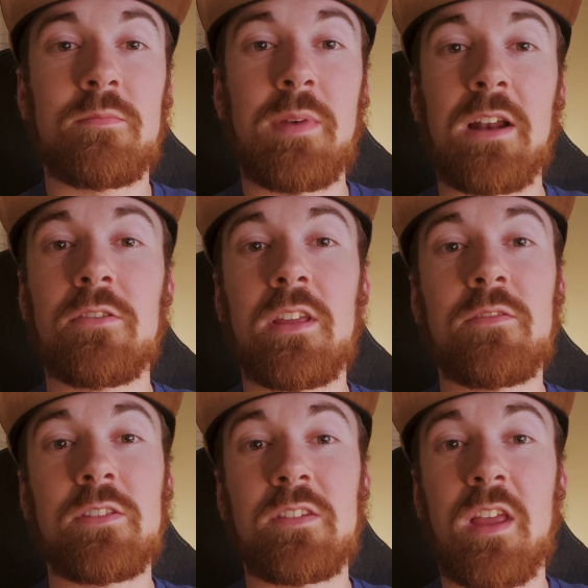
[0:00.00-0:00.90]
Battery
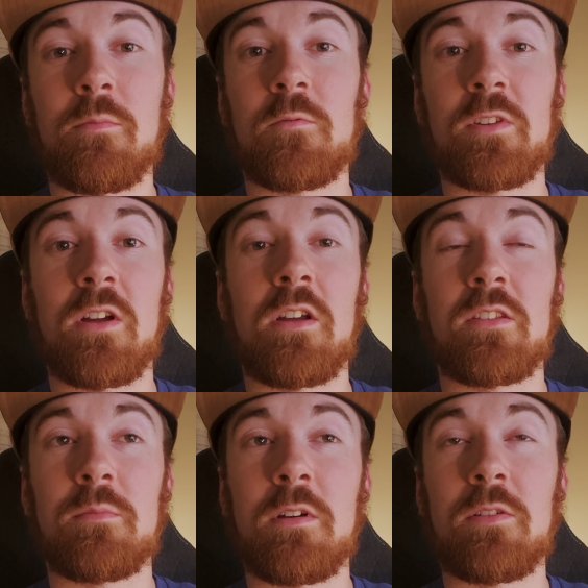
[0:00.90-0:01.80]
life on this camera was
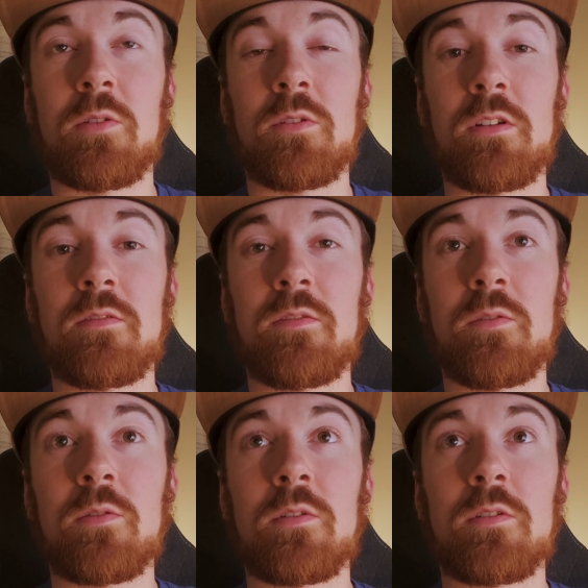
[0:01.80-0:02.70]
awesome. I recorded
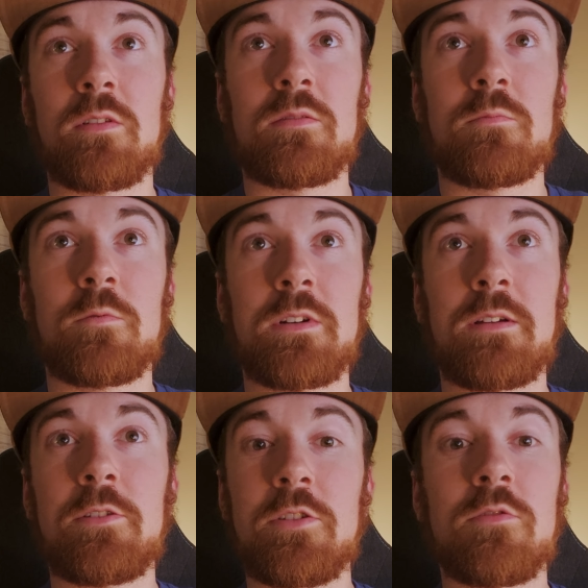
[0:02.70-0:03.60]
for what I
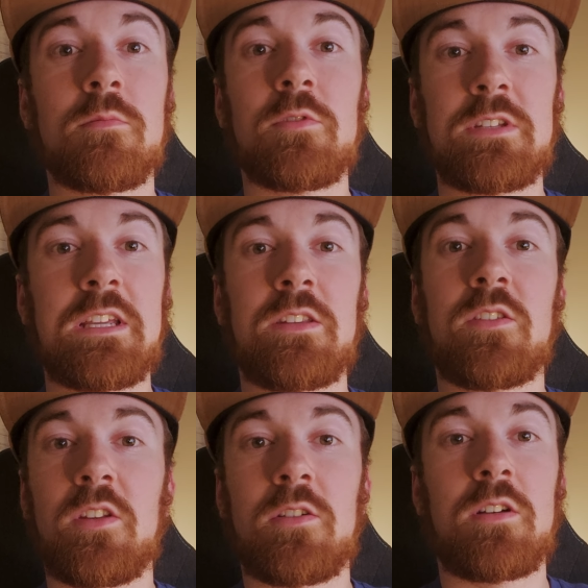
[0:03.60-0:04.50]
would normally
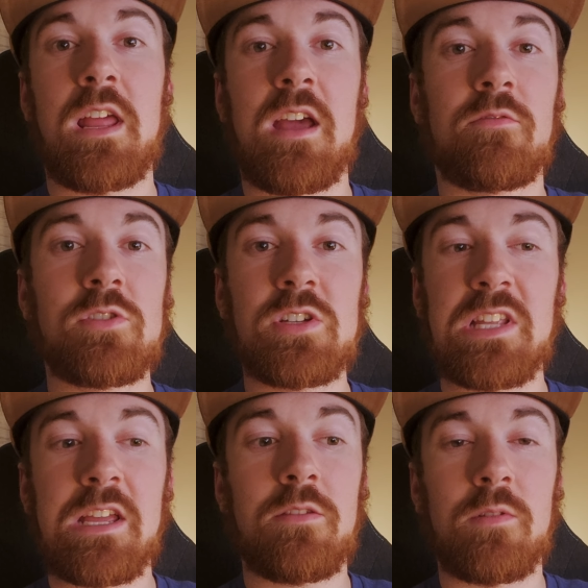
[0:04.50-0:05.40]
consider an average
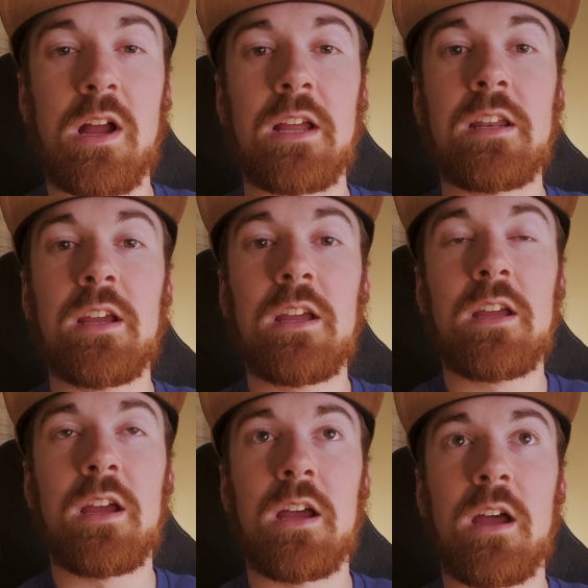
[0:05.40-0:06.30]
length ride,
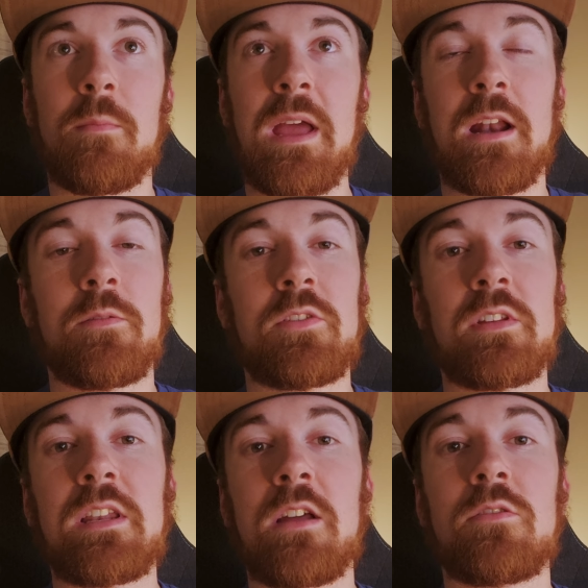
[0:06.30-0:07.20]
and I was
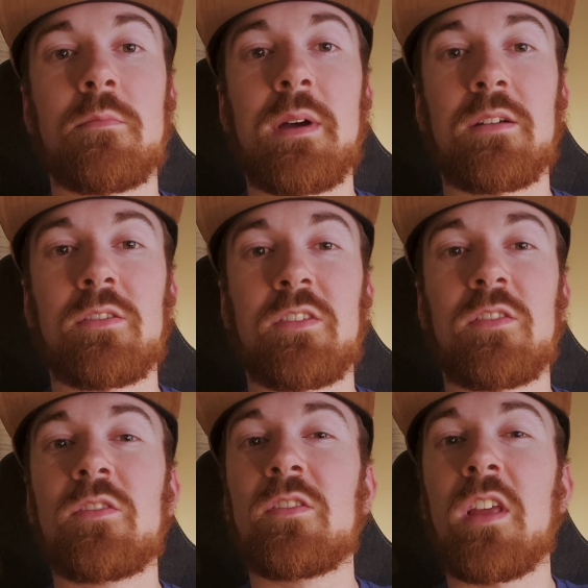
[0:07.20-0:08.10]
only down to about
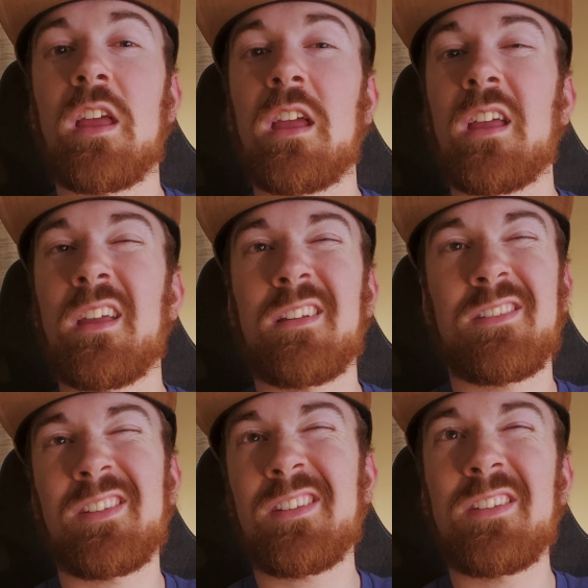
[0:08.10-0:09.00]

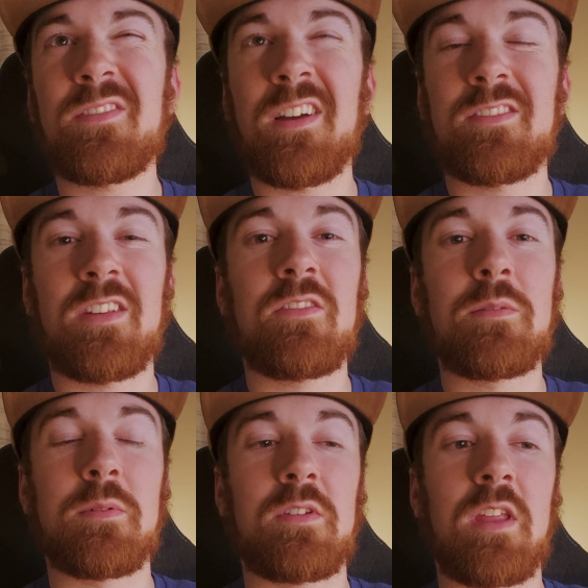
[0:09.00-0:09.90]

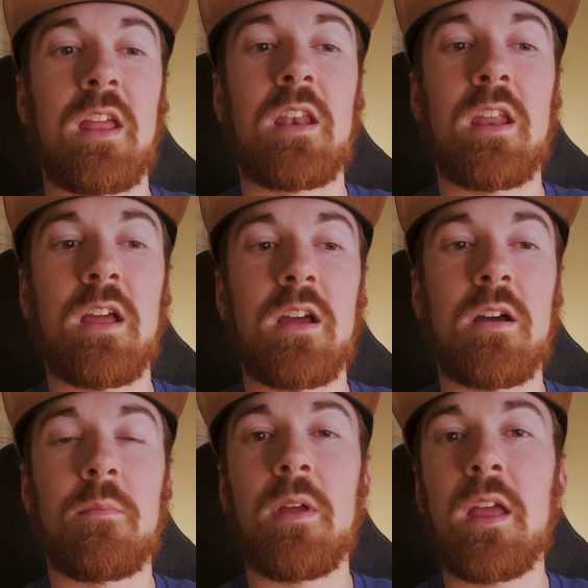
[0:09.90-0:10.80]

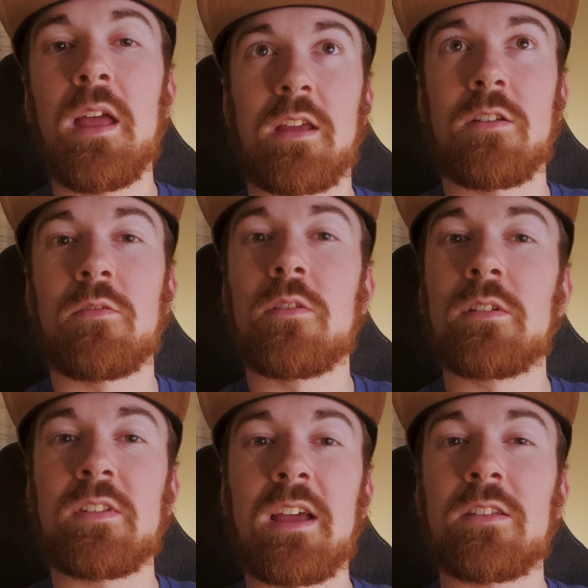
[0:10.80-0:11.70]
65–70%. I don't know
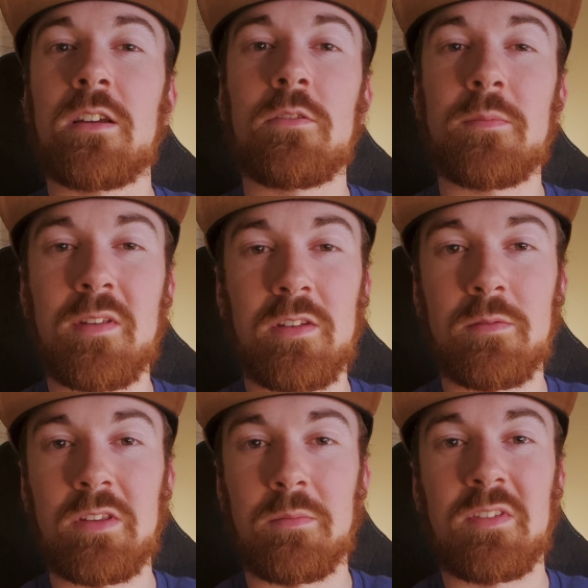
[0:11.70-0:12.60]
exactly. I was messing
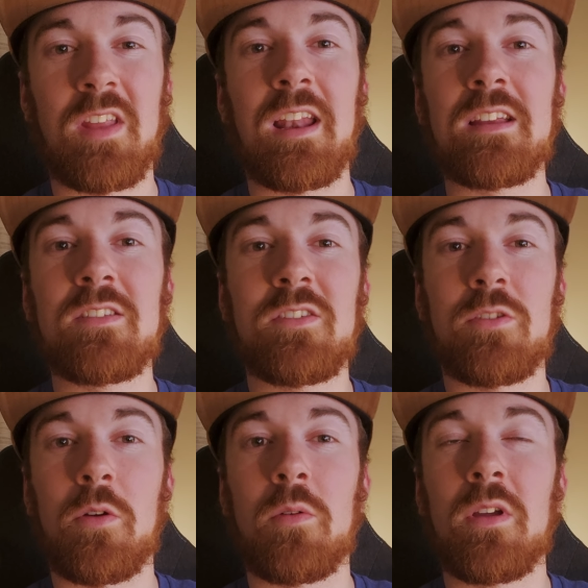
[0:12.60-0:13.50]
with some settings,
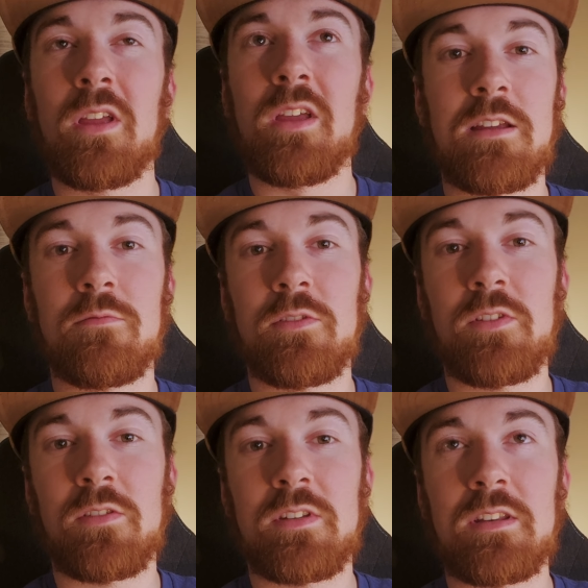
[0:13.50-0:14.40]
so it
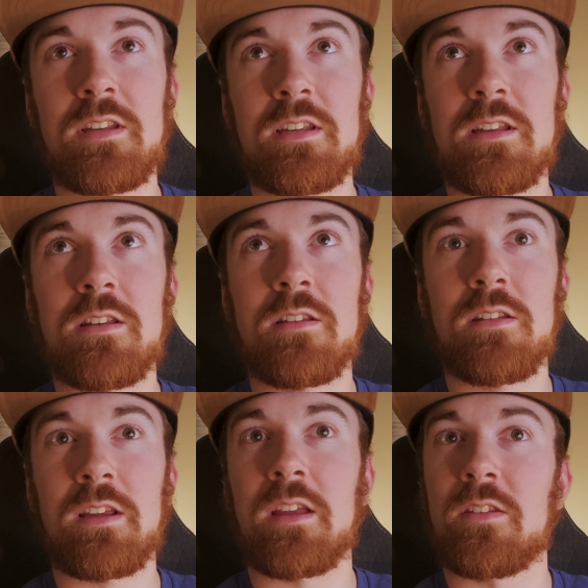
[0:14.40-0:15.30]
resulted in,
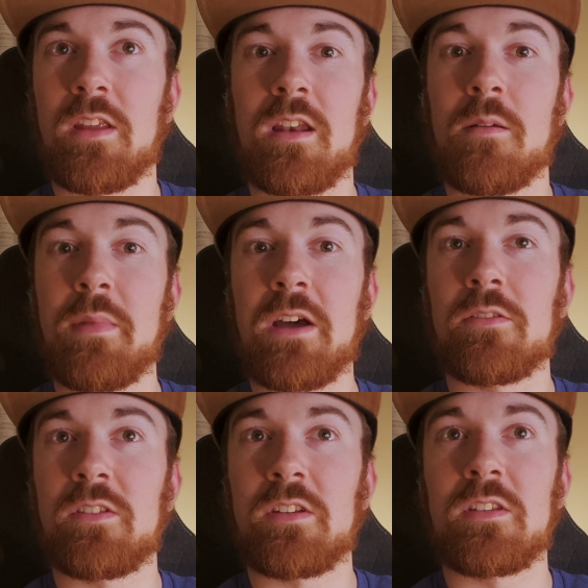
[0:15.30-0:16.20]
like I said, about
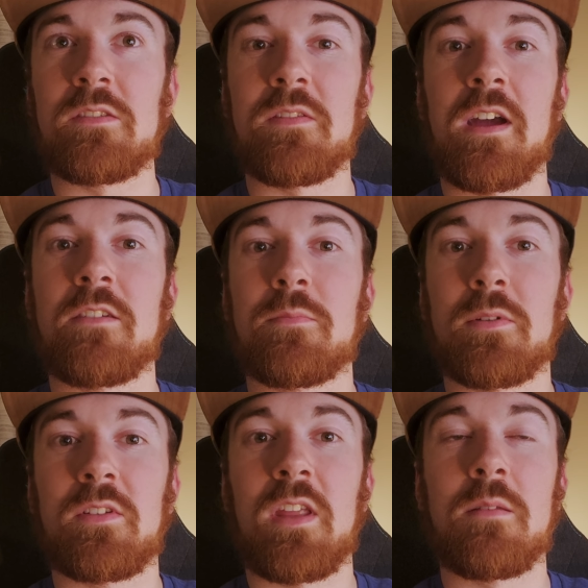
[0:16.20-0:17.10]

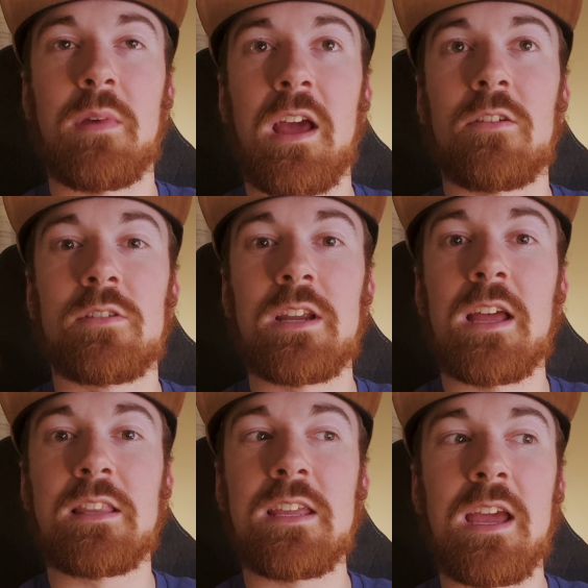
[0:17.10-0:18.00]
65% battery
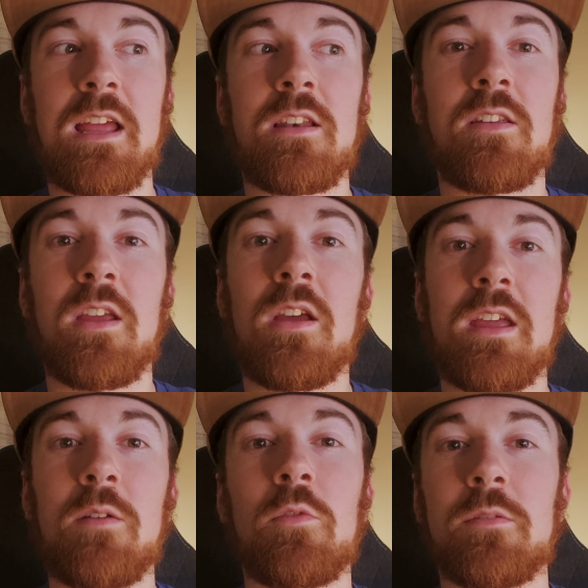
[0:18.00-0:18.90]
at the end.
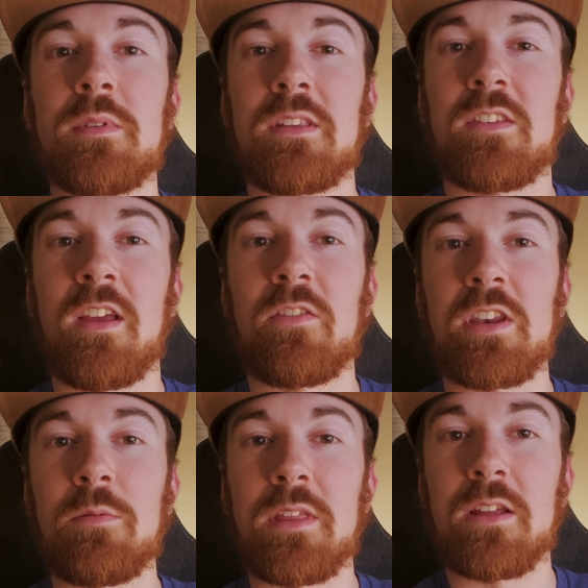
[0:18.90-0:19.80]
It would have been
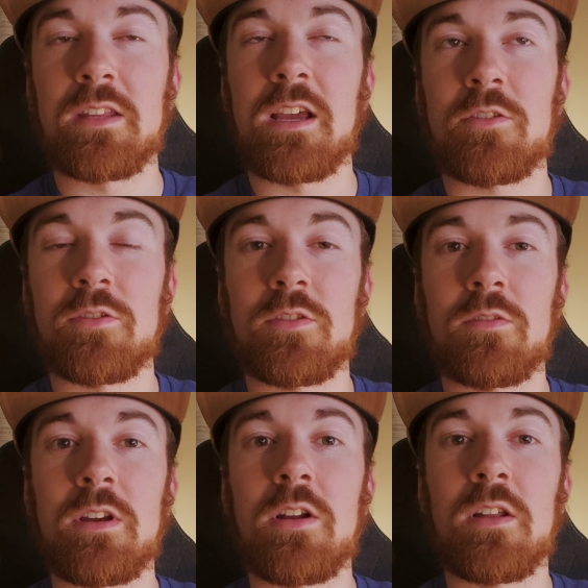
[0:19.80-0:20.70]
70 without the extra
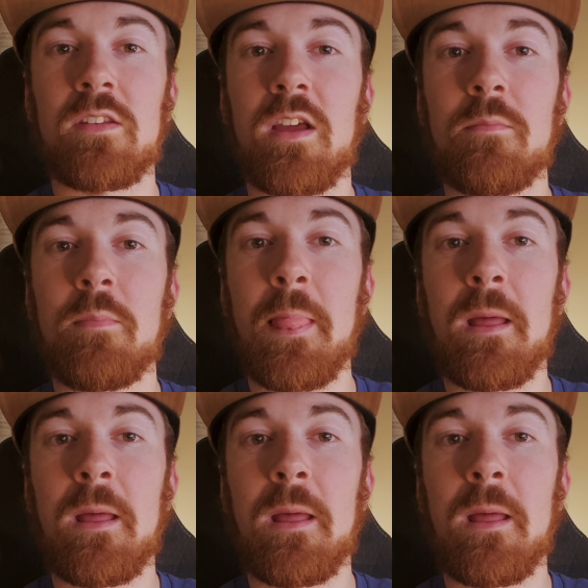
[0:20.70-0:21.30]
screen on time.